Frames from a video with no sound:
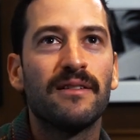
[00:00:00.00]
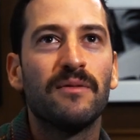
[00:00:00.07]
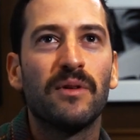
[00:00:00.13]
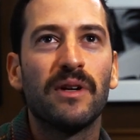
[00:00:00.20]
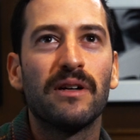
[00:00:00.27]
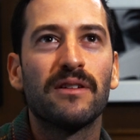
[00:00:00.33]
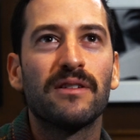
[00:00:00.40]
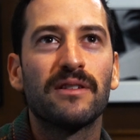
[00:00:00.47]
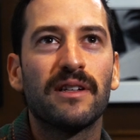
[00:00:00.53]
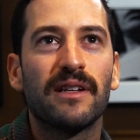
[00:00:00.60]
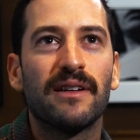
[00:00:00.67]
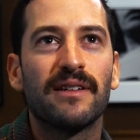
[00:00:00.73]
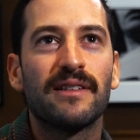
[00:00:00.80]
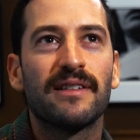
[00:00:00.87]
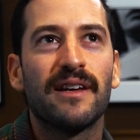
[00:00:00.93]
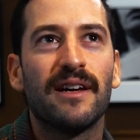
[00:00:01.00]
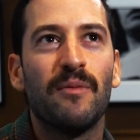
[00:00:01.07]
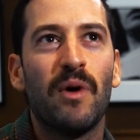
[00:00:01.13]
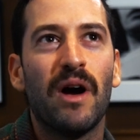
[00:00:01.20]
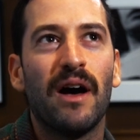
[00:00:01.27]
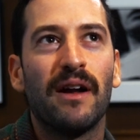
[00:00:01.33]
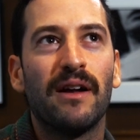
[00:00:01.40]
What else can I say
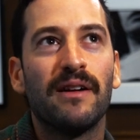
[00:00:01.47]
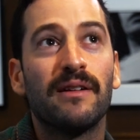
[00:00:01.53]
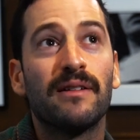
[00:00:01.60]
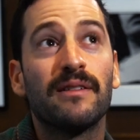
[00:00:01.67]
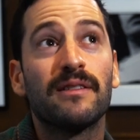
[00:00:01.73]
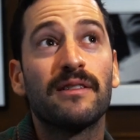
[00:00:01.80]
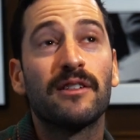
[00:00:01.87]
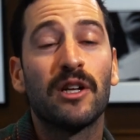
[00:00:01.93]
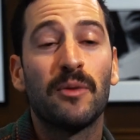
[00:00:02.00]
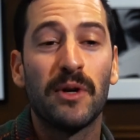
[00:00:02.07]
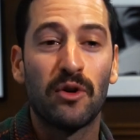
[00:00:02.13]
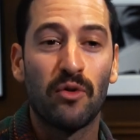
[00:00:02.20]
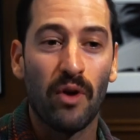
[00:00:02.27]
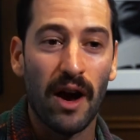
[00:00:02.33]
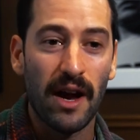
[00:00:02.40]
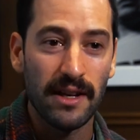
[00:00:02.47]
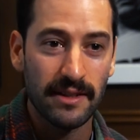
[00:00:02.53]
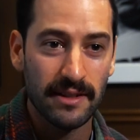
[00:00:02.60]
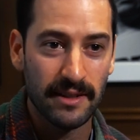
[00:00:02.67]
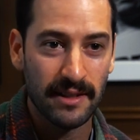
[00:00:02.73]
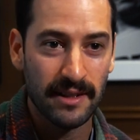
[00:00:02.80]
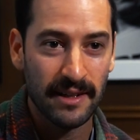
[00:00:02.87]
about it? It's going to be
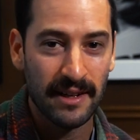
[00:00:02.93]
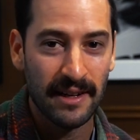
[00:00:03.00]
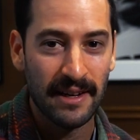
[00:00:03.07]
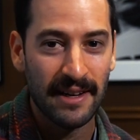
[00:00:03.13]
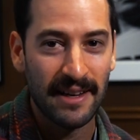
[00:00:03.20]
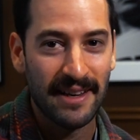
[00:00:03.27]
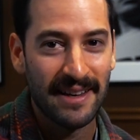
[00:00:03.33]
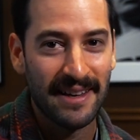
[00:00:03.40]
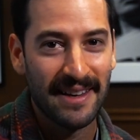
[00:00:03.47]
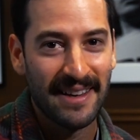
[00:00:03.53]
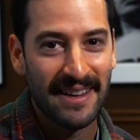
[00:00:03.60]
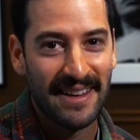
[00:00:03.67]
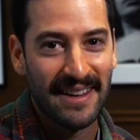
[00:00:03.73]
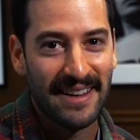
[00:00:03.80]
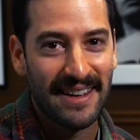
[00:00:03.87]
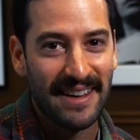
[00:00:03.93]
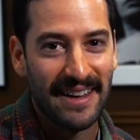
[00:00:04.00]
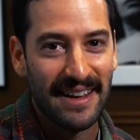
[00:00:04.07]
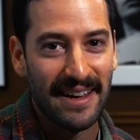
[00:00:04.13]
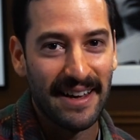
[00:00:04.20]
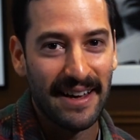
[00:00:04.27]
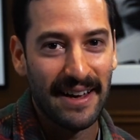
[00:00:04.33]
great.
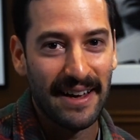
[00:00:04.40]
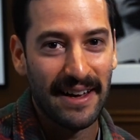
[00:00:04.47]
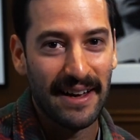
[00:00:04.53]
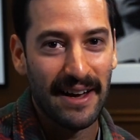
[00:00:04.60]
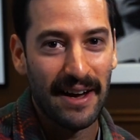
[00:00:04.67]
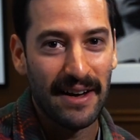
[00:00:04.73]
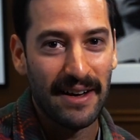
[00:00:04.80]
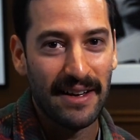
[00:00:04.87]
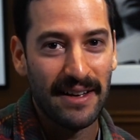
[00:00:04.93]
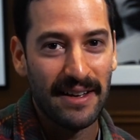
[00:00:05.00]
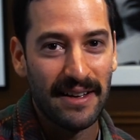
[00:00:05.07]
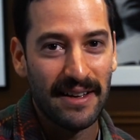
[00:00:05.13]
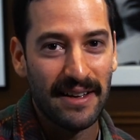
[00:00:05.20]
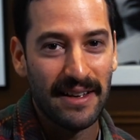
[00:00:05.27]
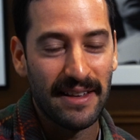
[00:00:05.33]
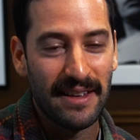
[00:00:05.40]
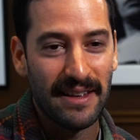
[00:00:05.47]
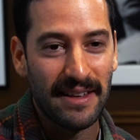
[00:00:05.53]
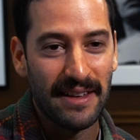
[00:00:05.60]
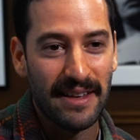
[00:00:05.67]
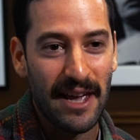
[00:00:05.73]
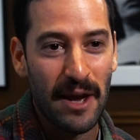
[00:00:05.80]

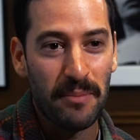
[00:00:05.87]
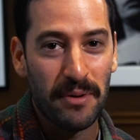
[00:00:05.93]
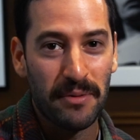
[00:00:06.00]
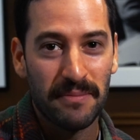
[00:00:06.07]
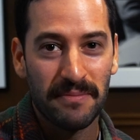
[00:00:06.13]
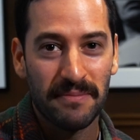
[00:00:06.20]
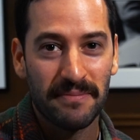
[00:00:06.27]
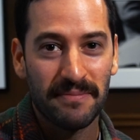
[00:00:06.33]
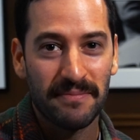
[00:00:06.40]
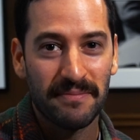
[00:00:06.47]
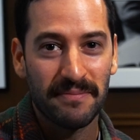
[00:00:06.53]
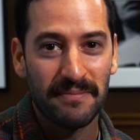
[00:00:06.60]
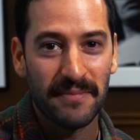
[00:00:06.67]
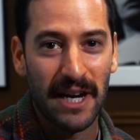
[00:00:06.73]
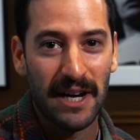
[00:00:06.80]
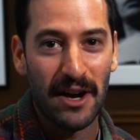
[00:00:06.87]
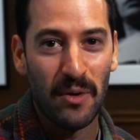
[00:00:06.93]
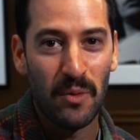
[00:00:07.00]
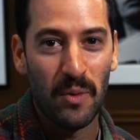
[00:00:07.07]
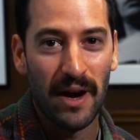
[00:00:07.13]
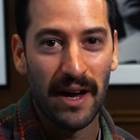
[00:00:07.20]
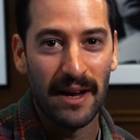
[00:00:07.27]
Yep. I
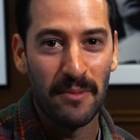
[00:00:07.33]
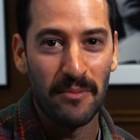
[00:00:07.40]
can't wait.